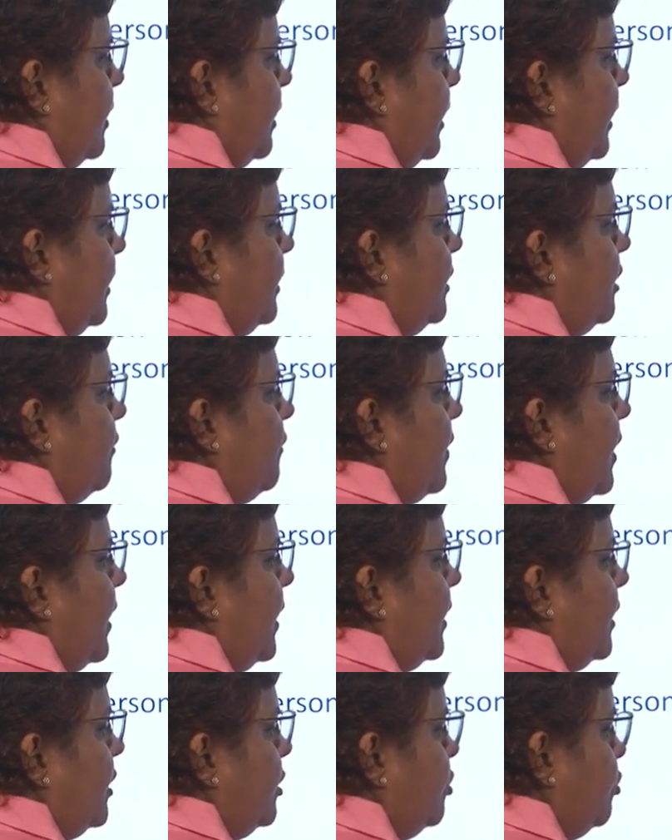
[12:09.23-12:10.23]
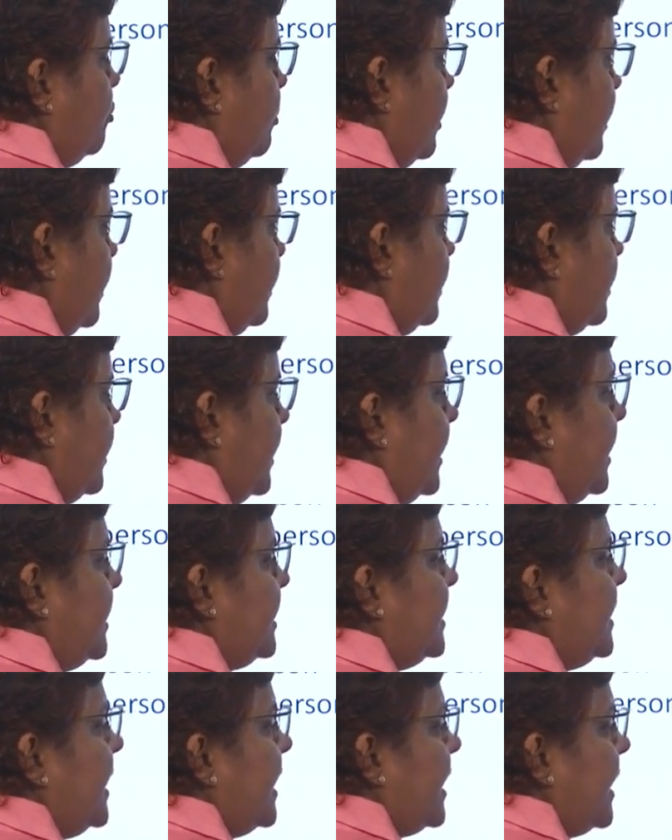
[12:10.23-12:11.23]
In the fire insurance, he
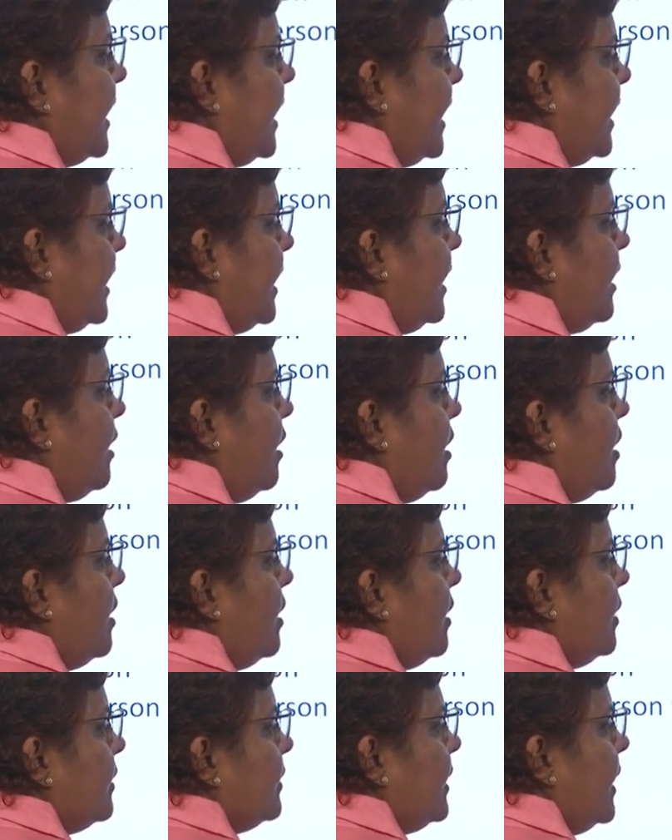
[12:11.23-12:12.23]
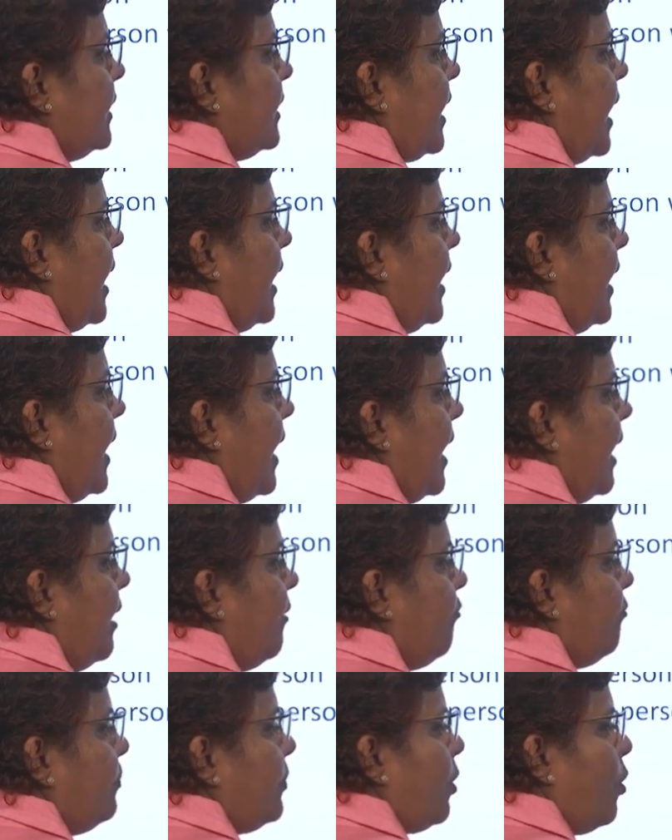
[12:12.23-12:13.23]
is declaring that I
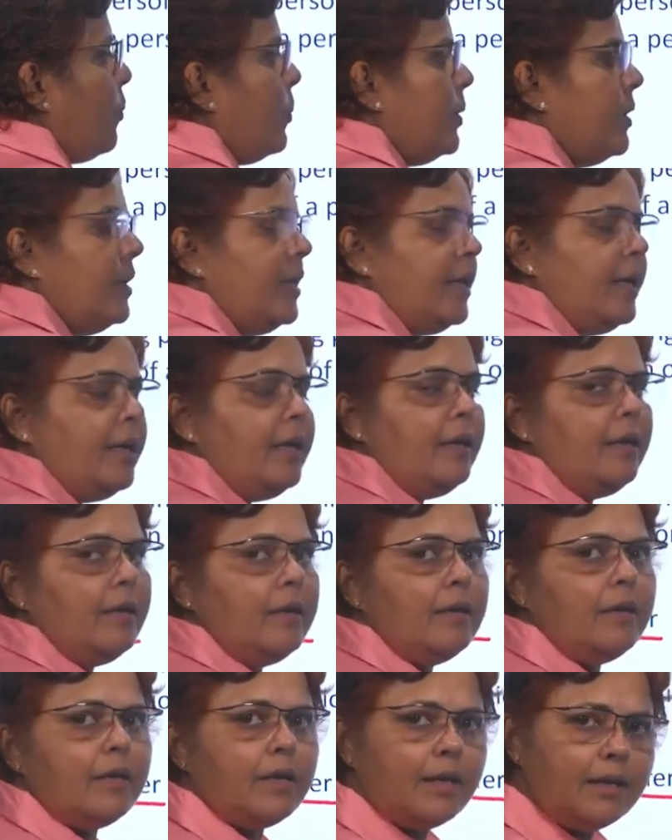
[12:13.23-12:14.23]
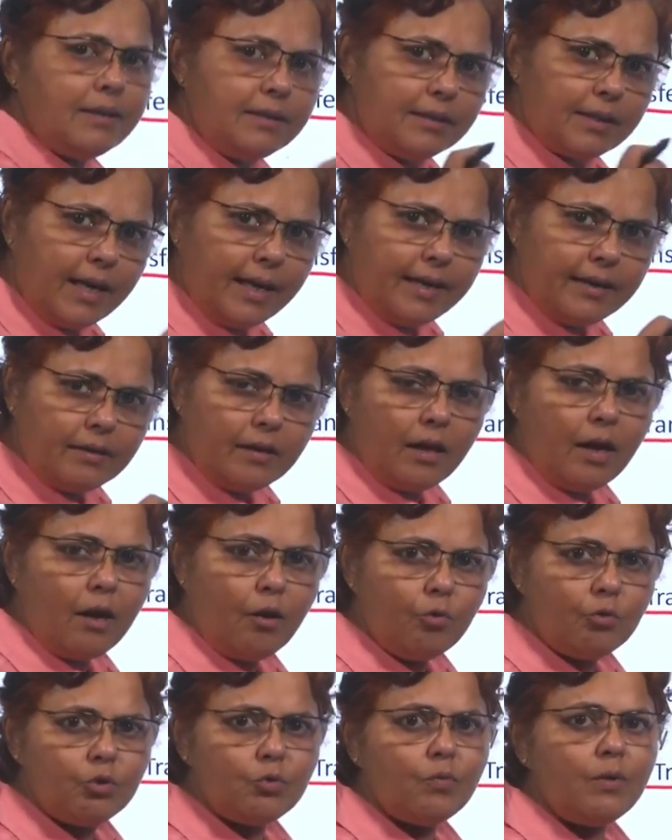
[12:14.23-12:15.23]
have property inside the
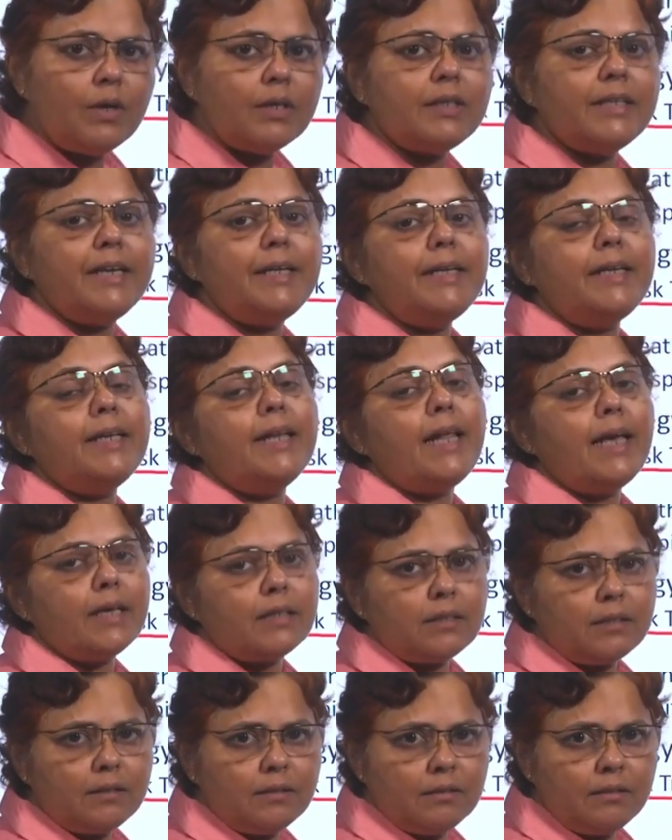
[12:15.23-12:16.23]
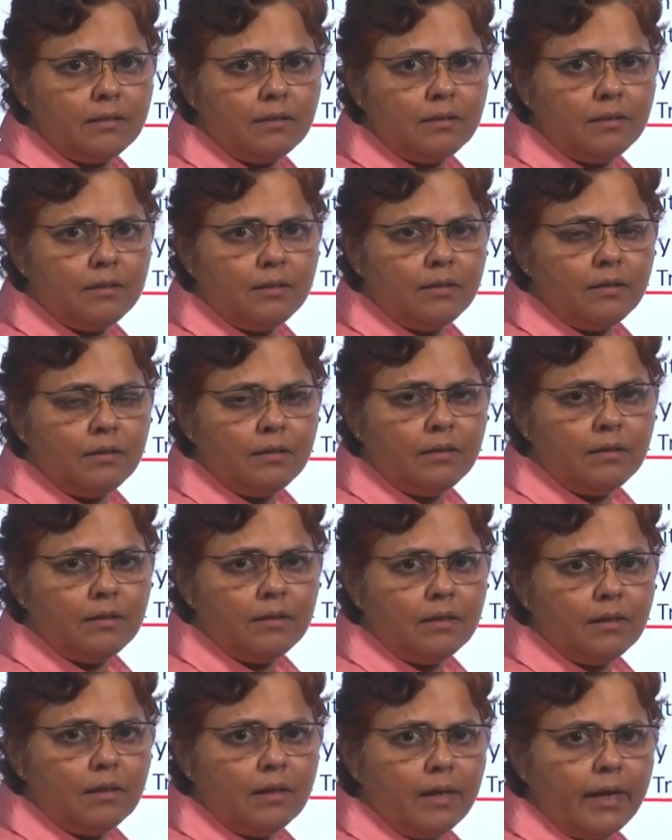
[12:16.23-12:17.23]
house worth 80 lakhs.
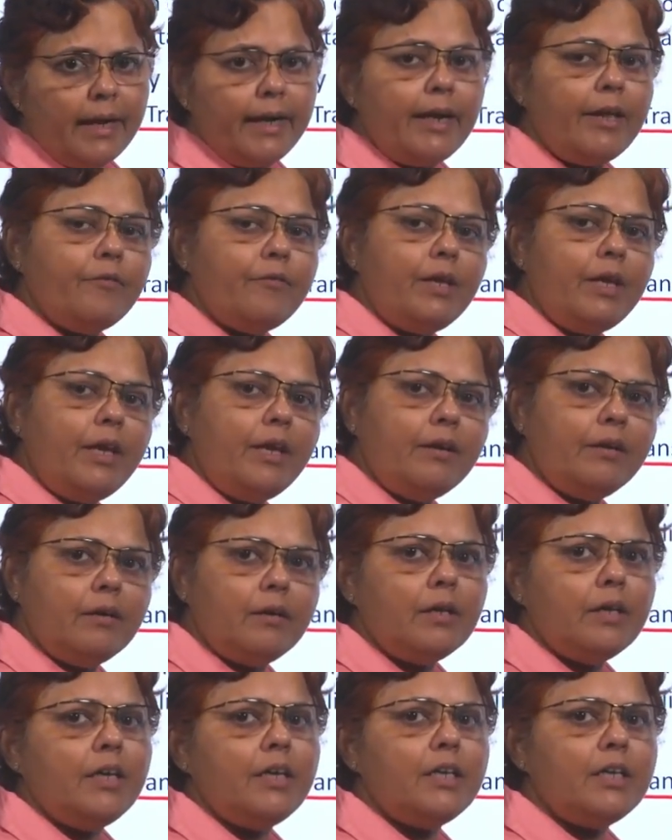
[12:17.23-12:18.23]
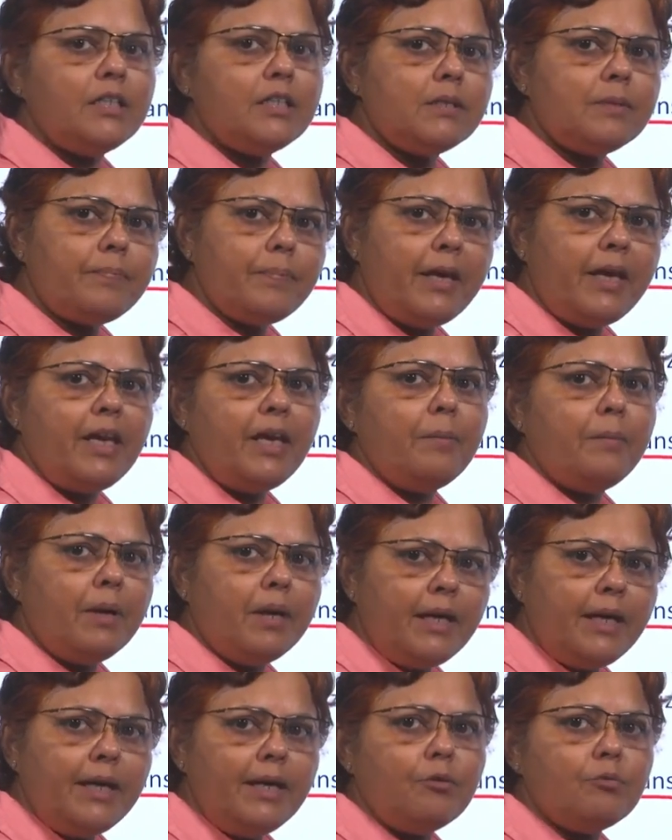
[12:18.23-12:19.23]
And every year he is paying
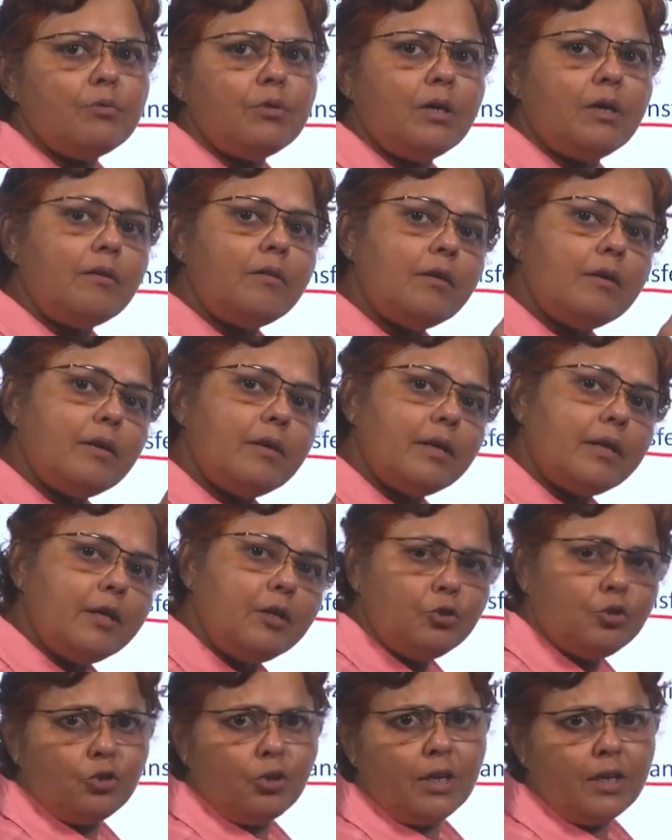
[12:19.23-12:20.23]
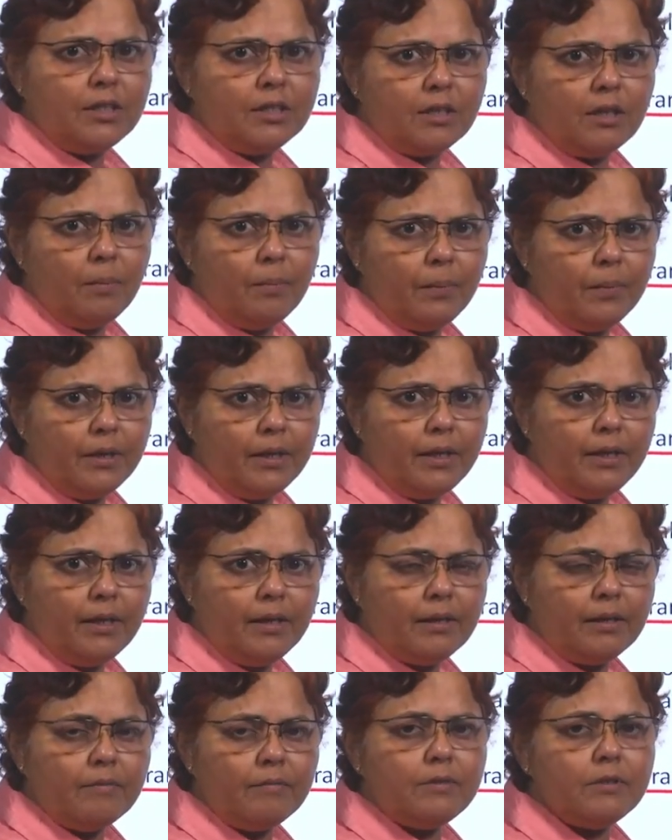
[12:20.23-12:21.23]
money to the insurance company,
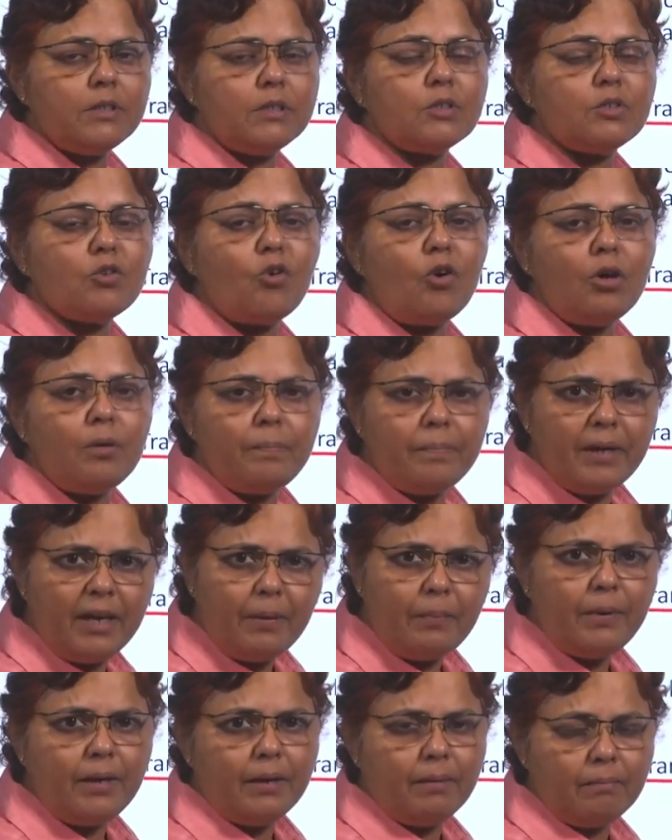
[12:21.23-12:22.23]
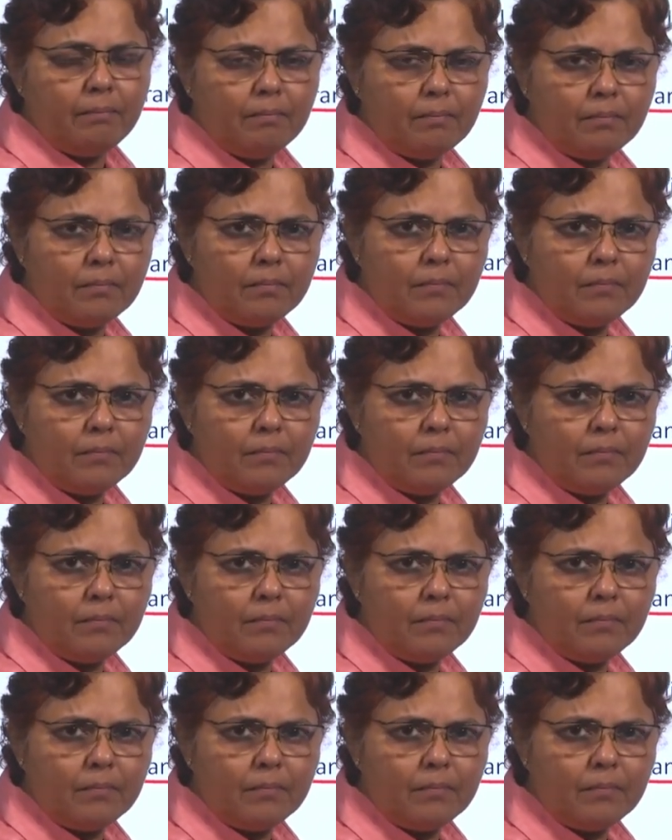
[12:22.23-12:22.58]
which is called premium.